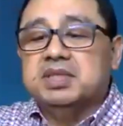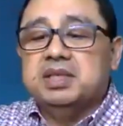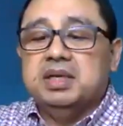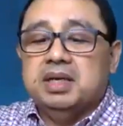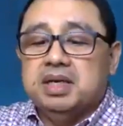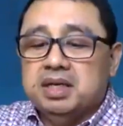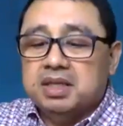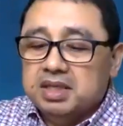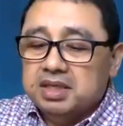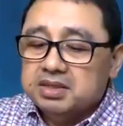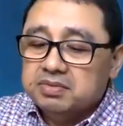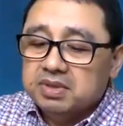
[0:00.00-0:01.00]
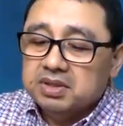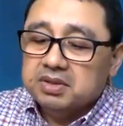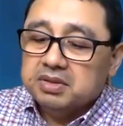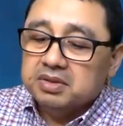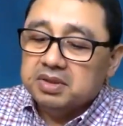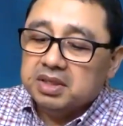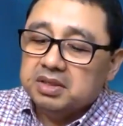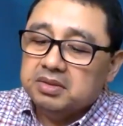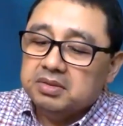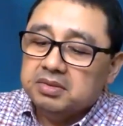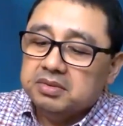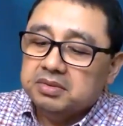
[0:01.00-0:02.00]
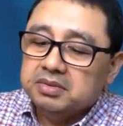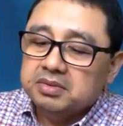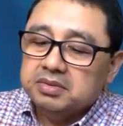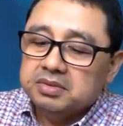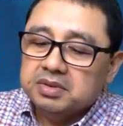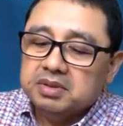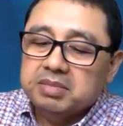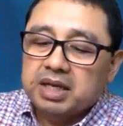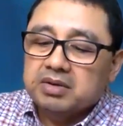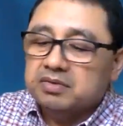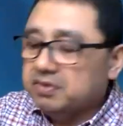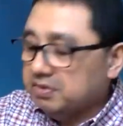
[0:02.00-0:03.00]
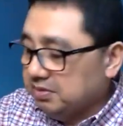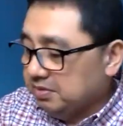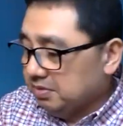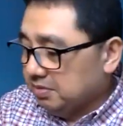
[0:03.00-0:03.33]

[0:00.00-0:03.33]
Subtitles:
This will go into the microphone.